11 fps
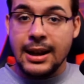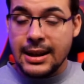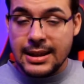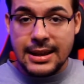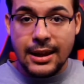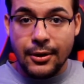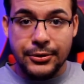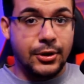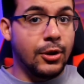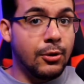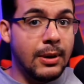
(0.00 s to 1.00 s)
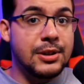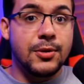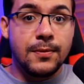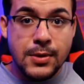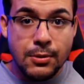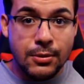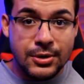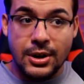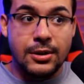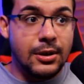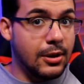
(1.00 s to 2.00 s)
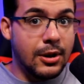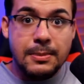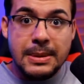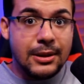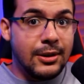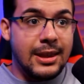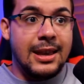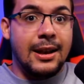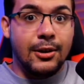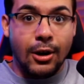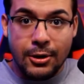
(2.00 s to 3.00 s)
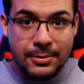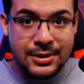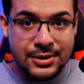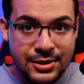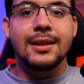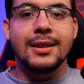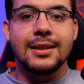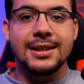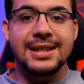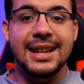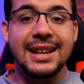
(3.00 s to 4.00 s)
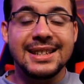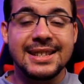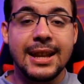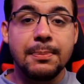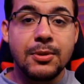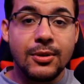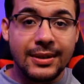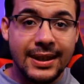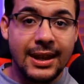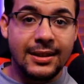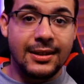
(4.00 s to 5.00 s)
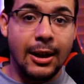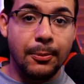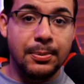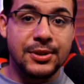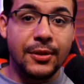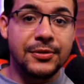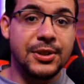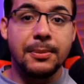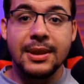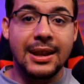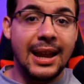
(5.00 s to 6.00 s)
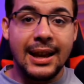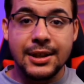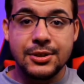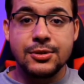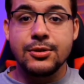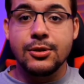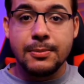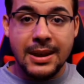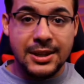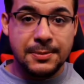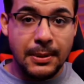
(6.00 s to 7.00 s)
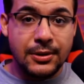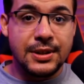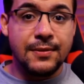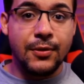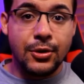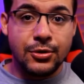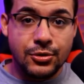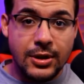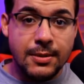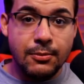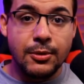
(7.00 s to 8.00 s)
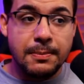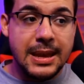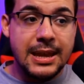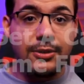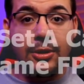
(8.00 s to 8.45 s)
anything else. Otherwise, your viewers are going to be looking at garbage. The second step you can take to help resolve some of the lag issues you could be experiencing for your stream would be to